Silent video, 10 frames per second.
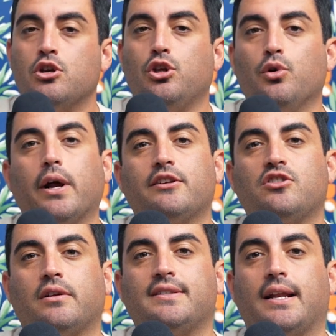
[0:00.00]
You got to
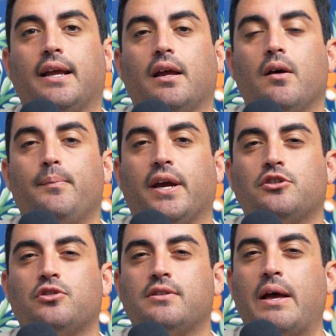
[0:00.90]
start sending
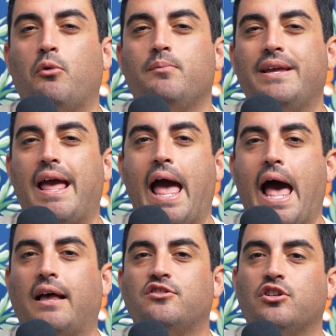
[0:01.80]
pictures that would be
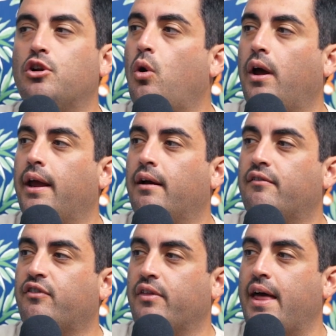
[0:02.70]
as annoying
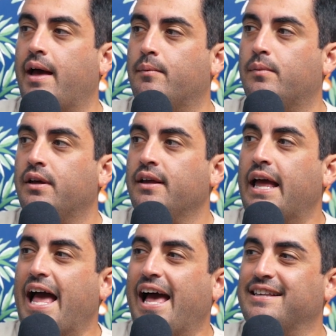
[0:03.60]
for them
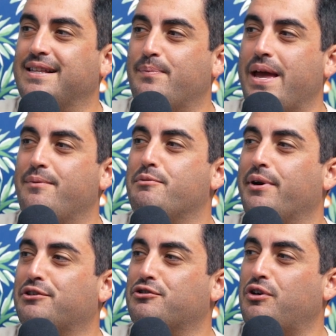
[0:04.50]
as the baby
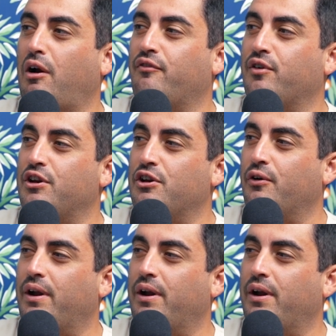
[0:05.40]
pictures are for you.